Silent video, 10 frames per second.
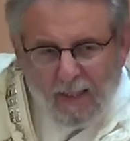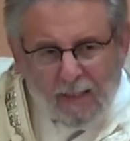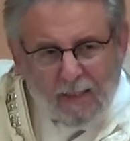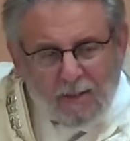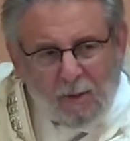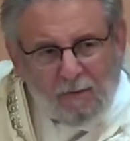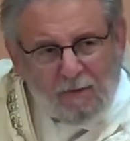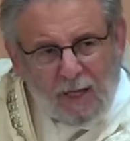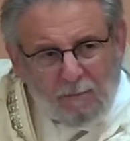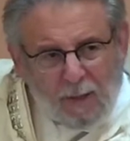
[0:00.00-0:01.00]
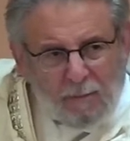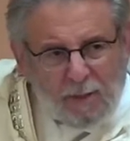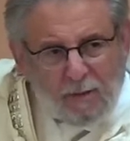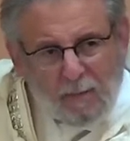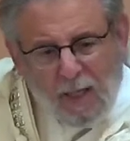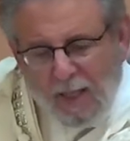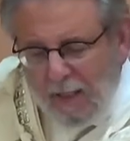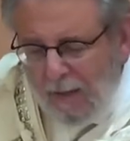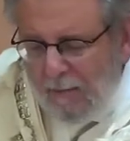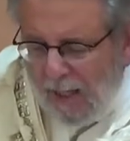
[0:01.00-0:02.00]
So if I bump into my
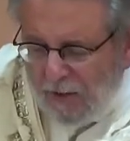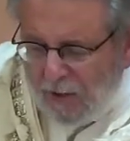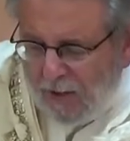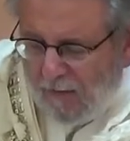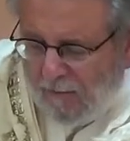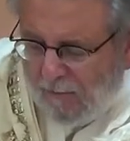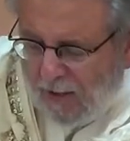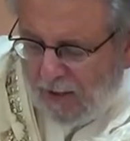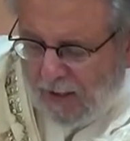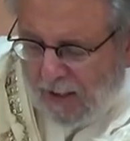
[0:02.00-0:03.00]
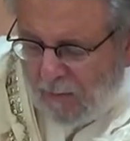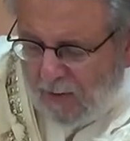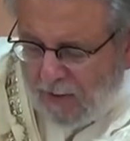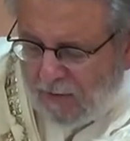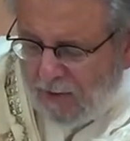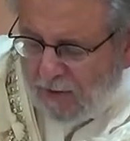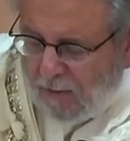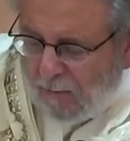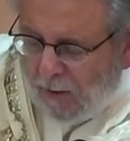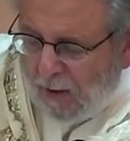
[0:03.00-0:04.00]
imaginary friend again with his crystal
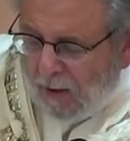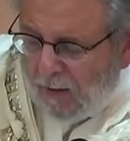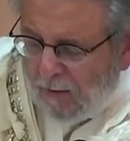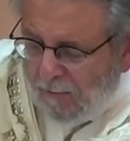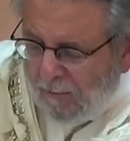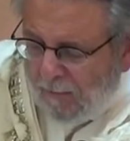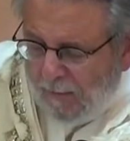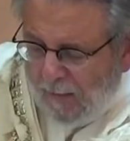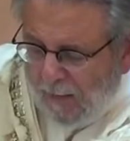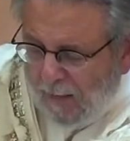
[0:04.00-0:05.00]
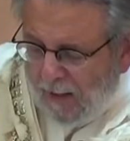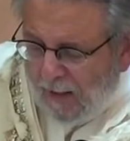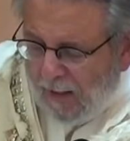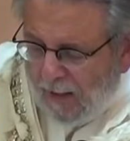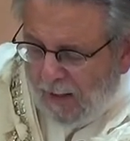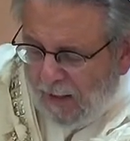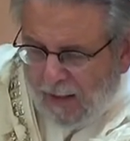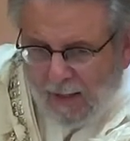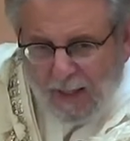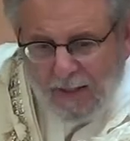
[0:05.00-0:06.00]
ball,
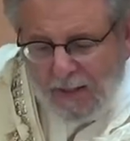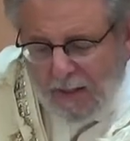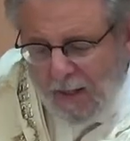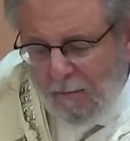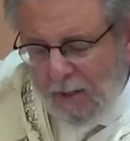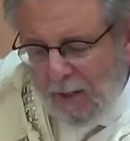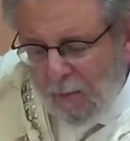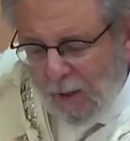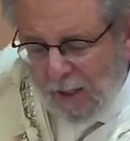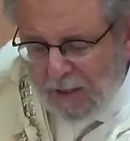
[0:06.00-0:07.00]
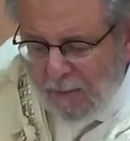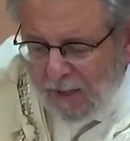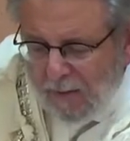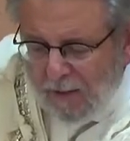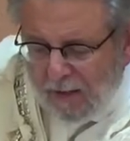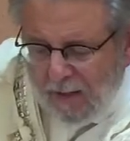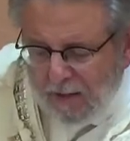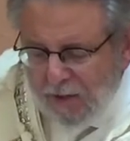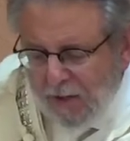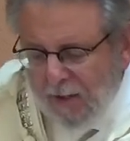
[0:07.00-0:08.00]
and they tell me what I'll speak about
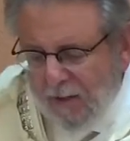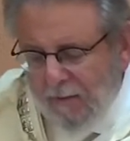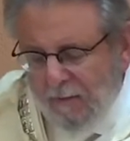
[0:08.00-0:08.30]
next year,